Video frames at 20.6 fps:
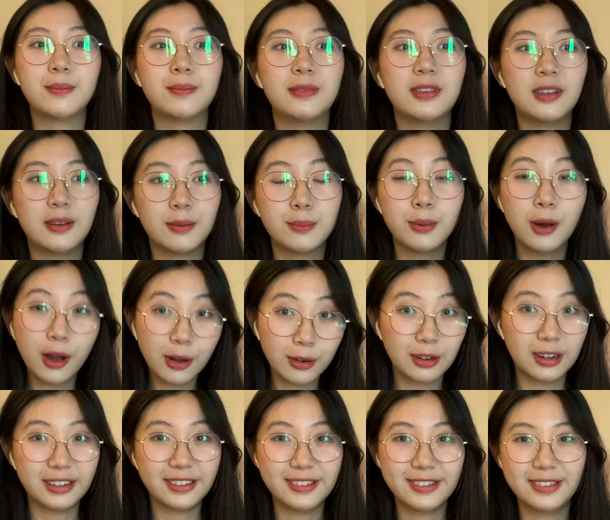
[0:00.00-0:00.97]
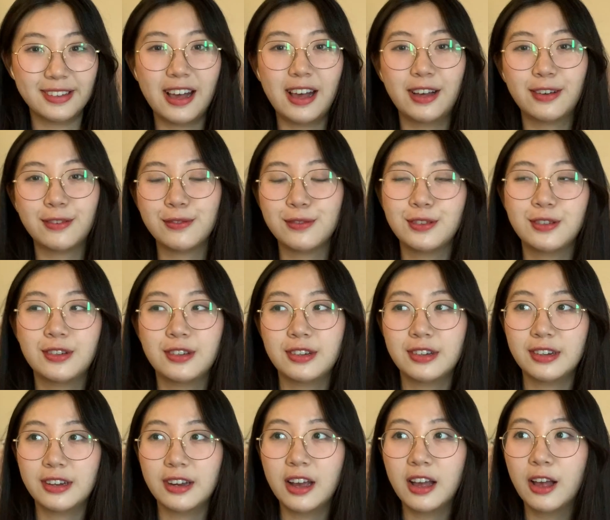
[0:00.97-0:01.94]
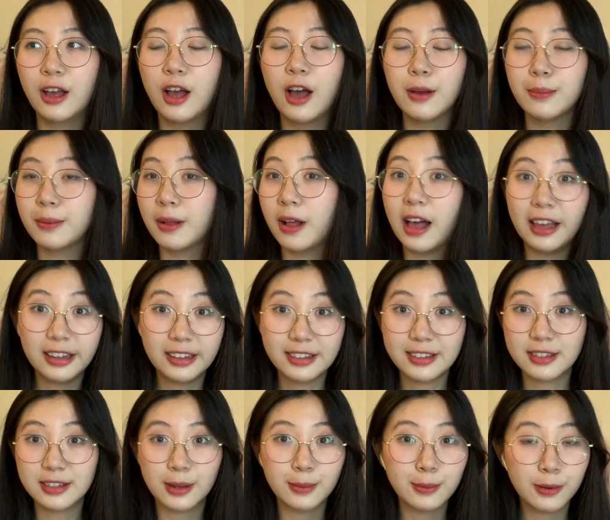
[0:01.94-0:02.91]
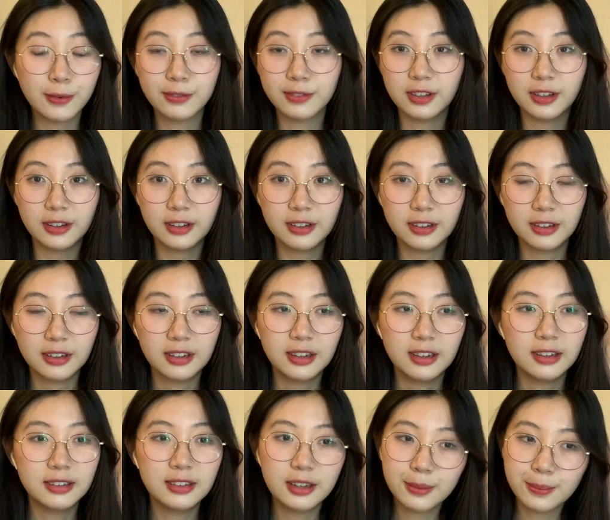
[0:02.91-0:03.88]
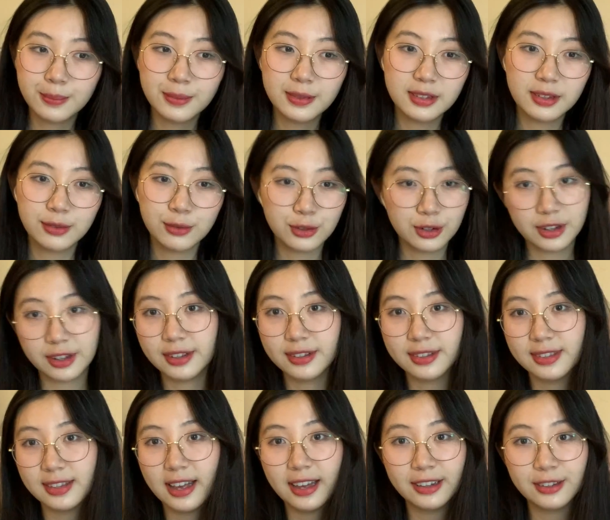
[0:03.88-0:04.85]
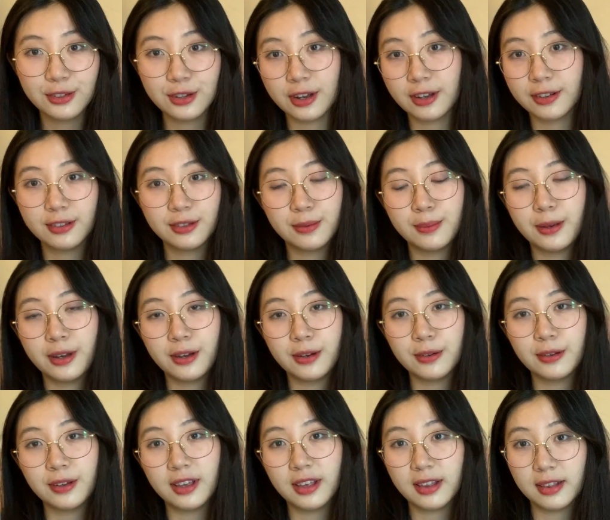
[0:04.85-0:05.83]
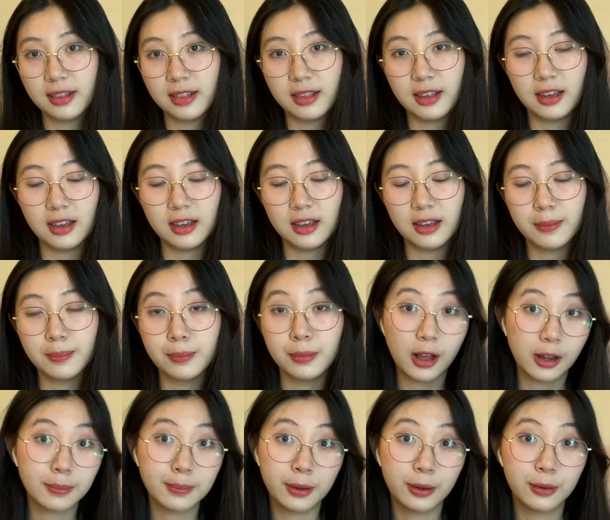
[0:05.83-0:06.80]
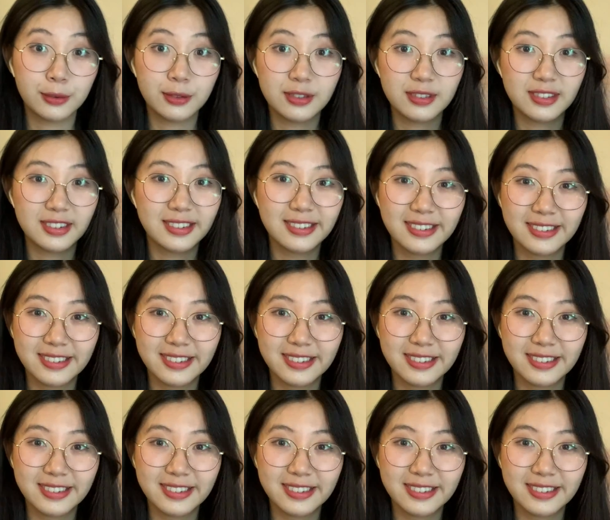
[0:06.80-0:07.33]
the progress after applying some of the tips and tricks I talked about in the blog post.